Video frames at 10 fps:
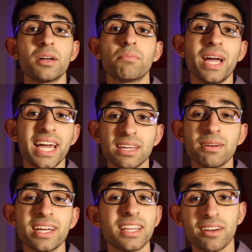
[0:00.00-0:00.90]
But
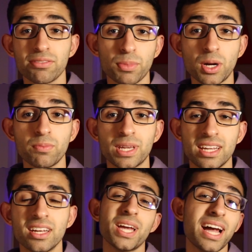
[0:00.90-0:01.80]
anyway, enough about me.
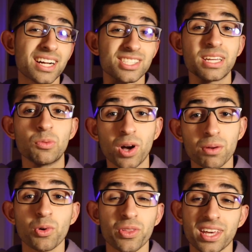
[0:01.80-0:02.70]
Wait, actually,
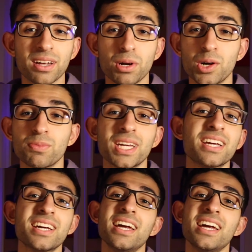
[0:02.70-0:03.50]
one more thing about me.